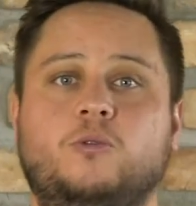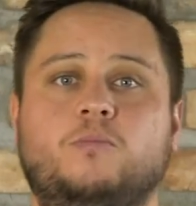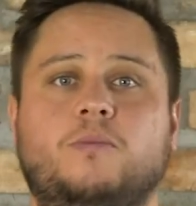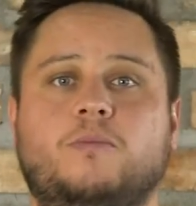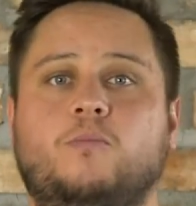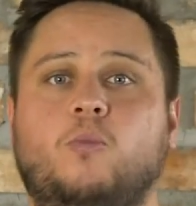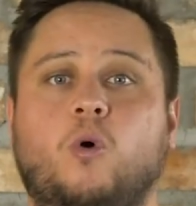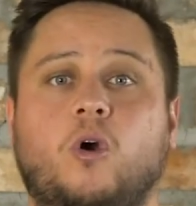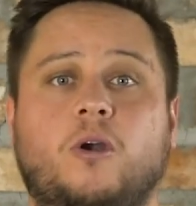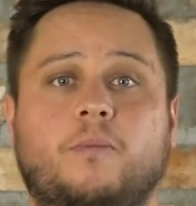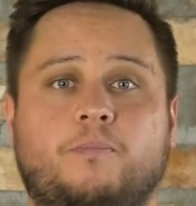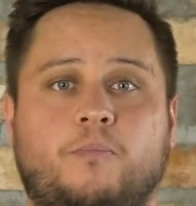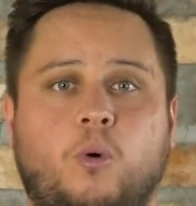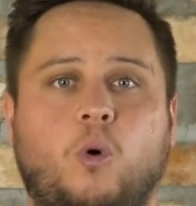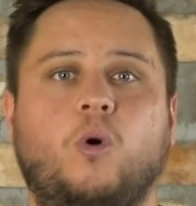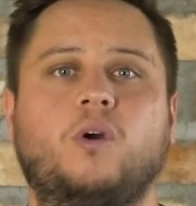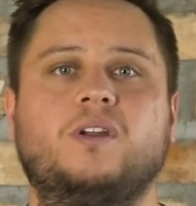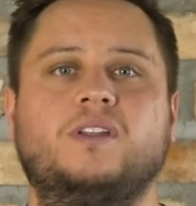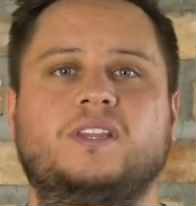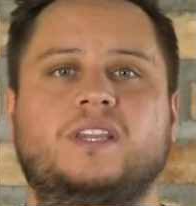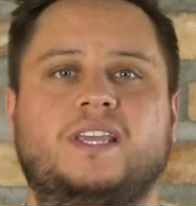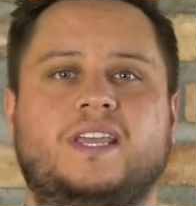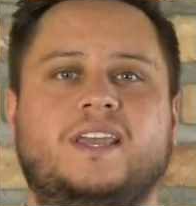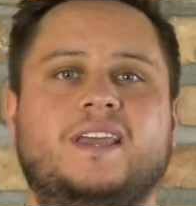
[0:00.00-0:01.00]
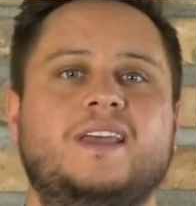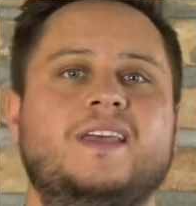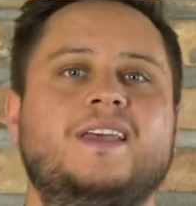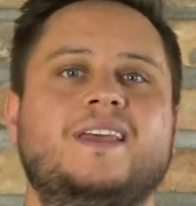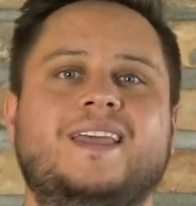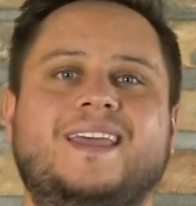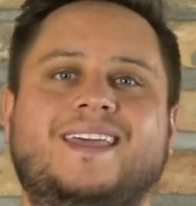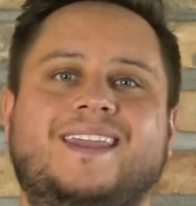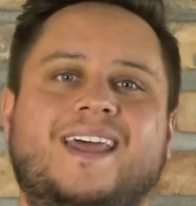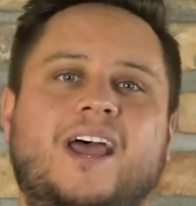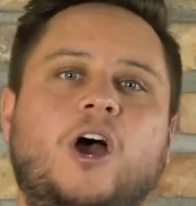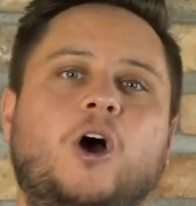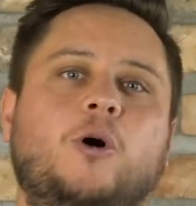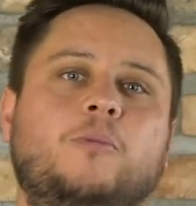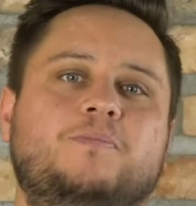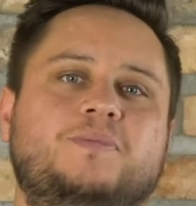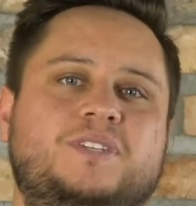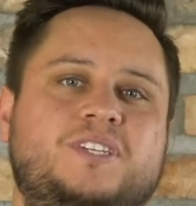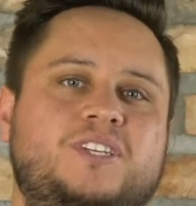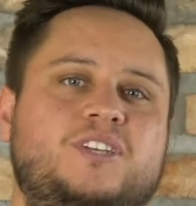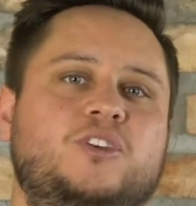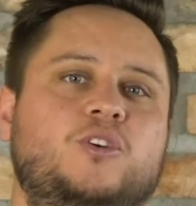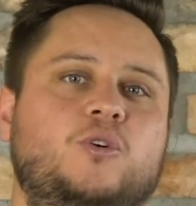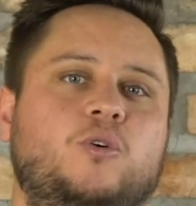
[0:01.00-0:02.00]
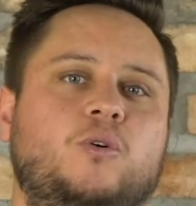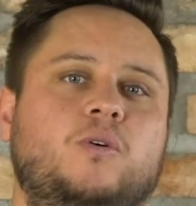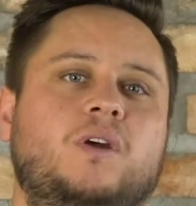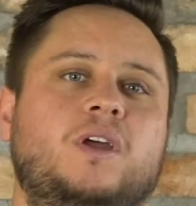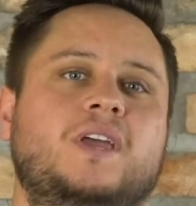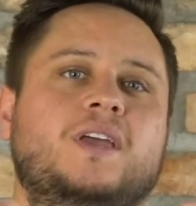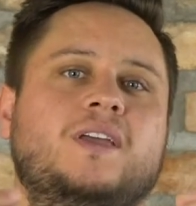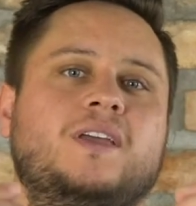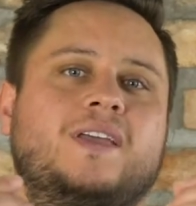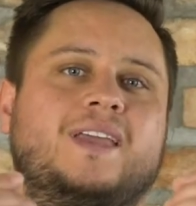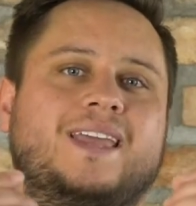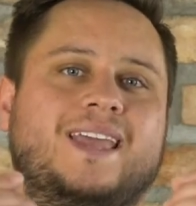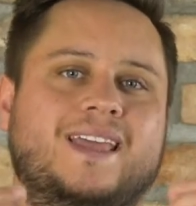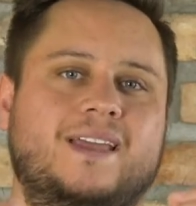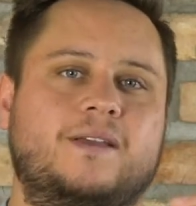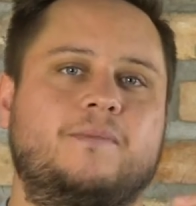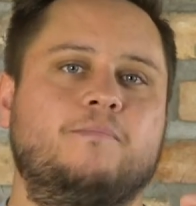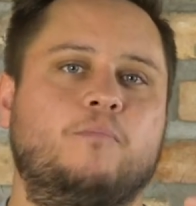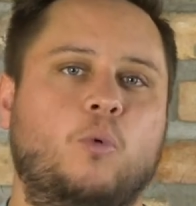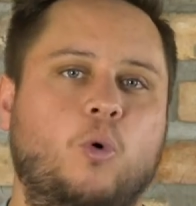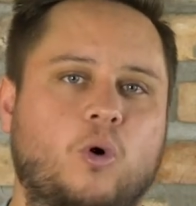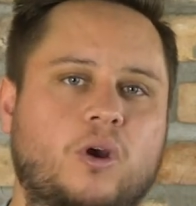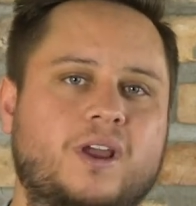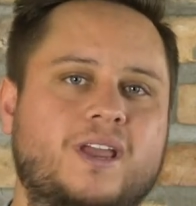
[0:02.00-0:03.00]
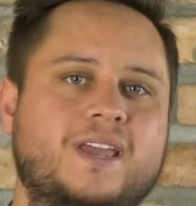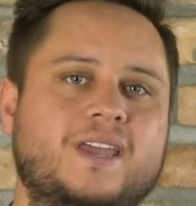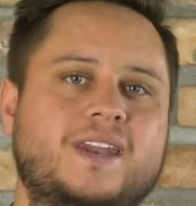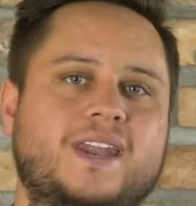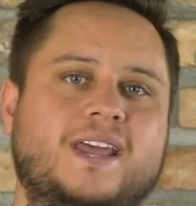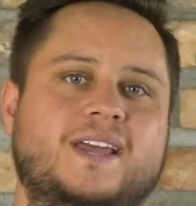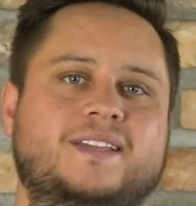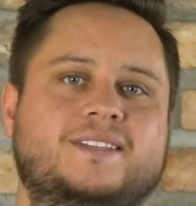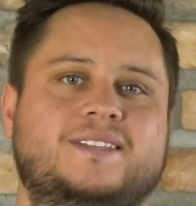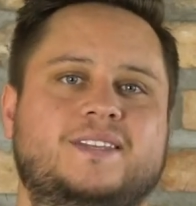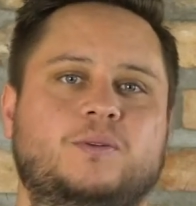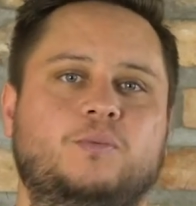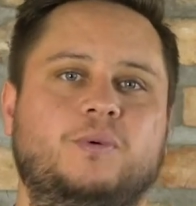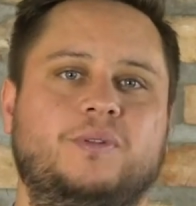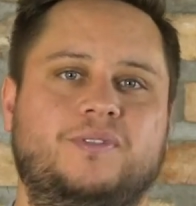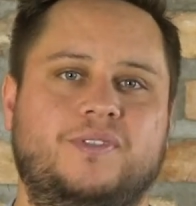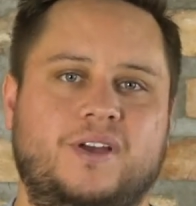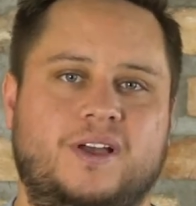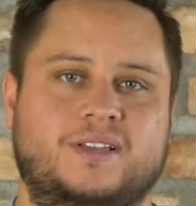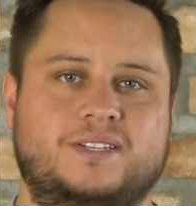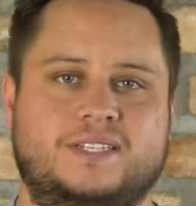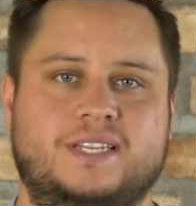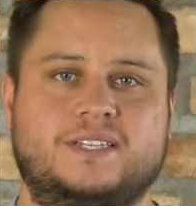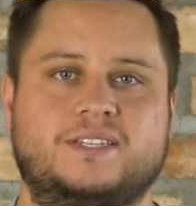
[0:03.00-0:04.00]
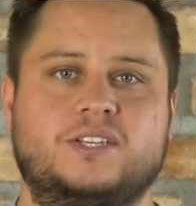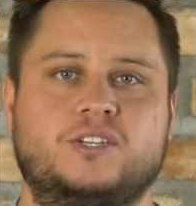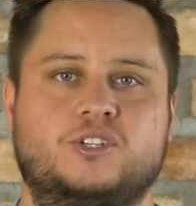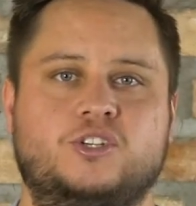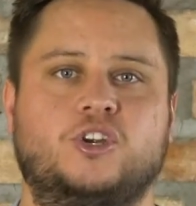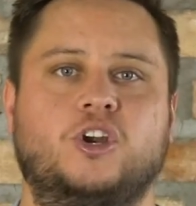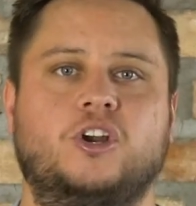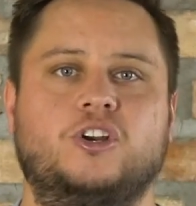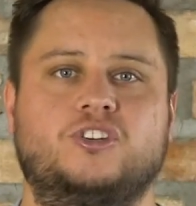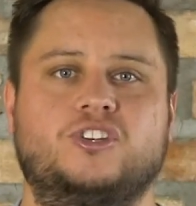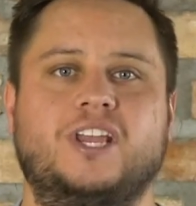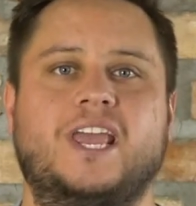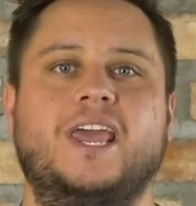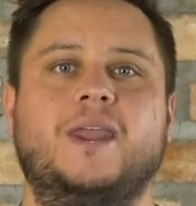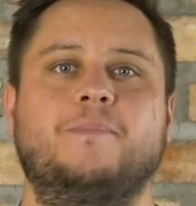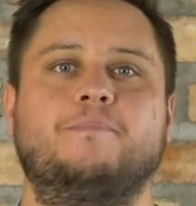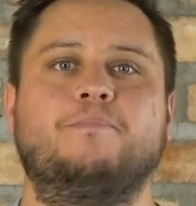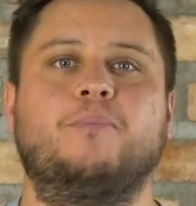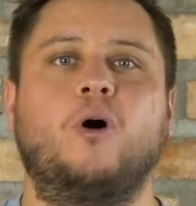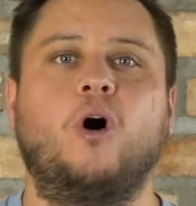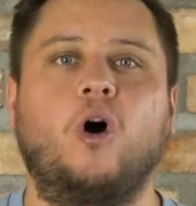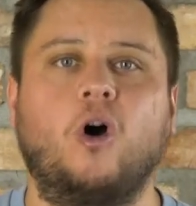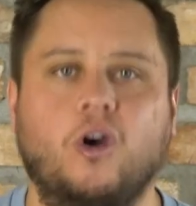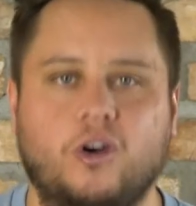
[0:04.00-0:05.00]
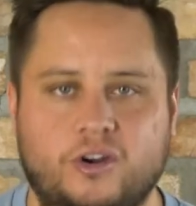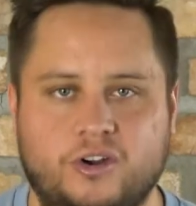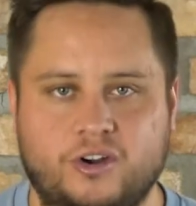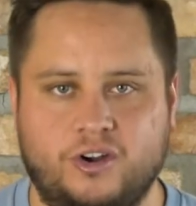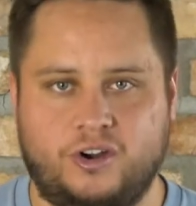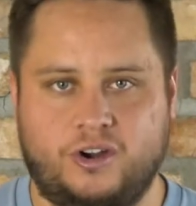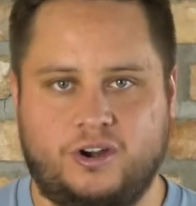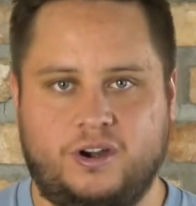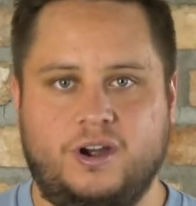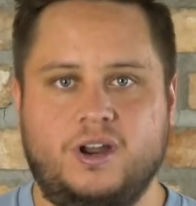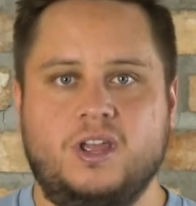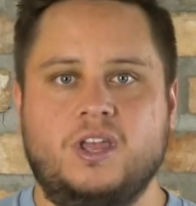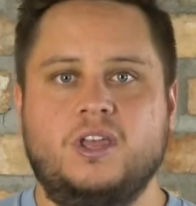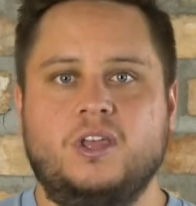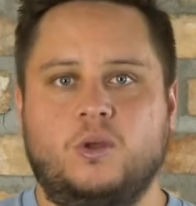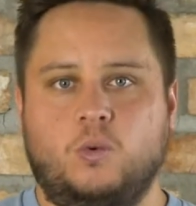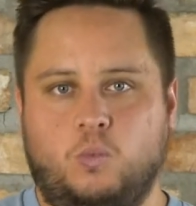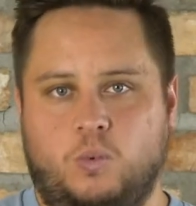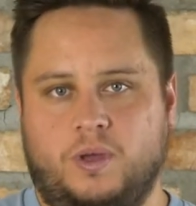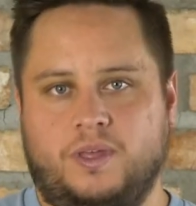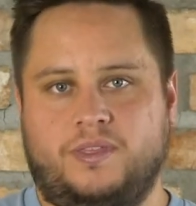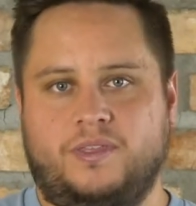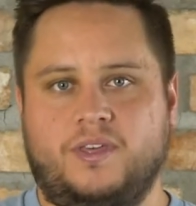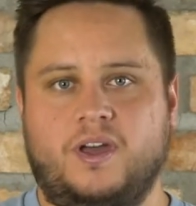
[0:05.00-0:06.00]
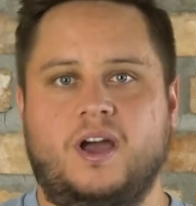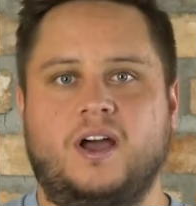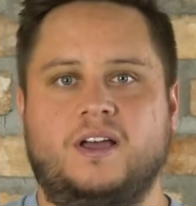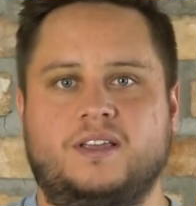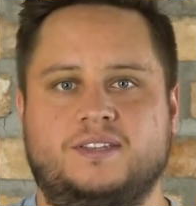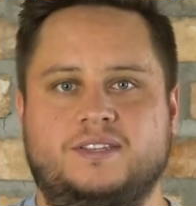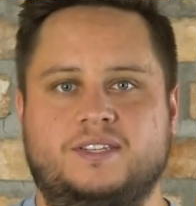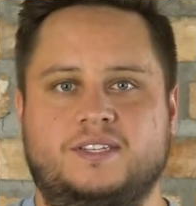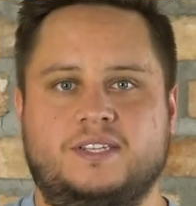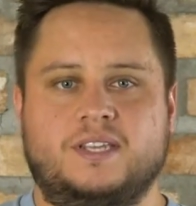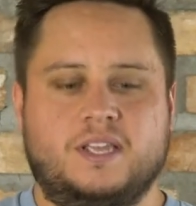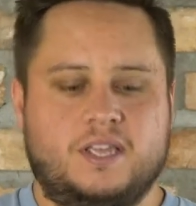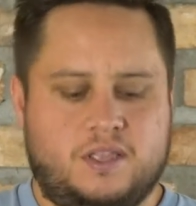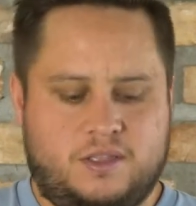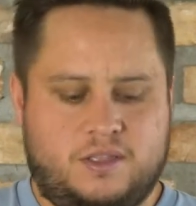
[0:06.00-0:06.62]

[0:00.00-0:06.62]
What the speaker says: But more importantly, it helps you get more connected with us as a church and partner with us